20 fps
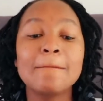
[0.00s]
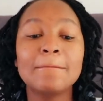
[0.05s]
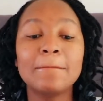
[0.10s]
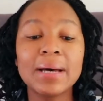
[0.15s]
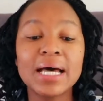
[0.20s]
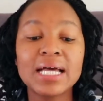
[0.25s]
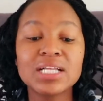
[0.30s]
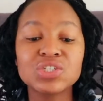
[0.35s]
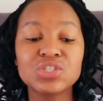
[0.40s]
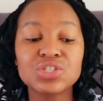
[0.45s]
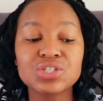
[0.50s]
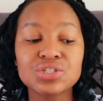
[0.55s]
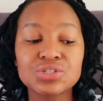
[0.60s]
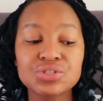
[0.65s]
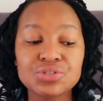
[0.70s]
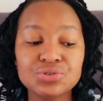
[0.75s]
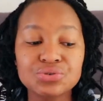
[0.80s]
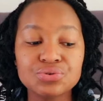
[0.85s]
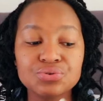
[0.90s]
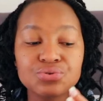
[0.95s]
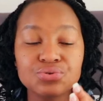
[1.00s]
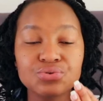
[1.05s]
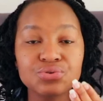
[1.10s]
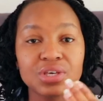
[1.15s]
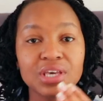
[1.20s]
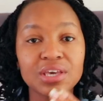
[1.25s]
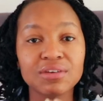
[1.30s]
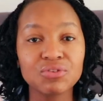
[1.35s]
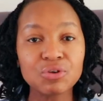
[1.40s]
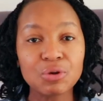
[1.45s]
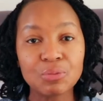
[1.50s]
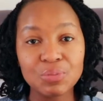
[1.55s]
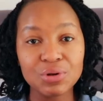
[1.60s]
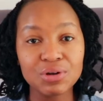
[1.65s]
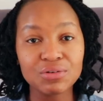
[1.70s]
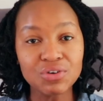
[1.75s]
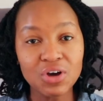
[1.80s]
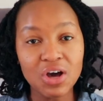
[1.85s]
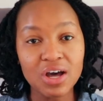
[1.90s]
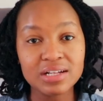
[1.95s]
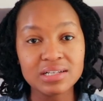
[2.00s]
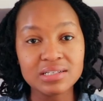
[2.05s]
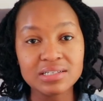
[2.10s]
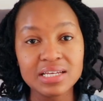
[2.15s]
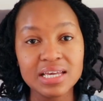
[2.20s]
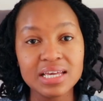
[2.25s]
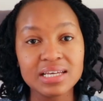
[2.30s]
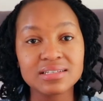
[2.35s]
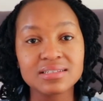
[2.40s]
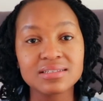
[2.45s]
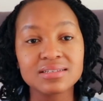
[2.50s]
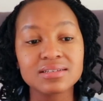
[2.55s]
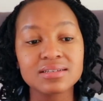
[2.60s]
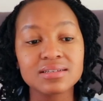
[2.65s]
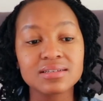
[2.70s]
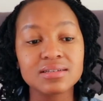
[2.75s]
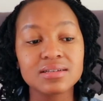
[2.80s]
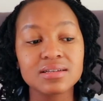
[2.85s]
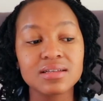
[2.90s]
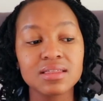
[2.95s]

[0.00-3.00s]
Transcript: But just to give you a bit of context,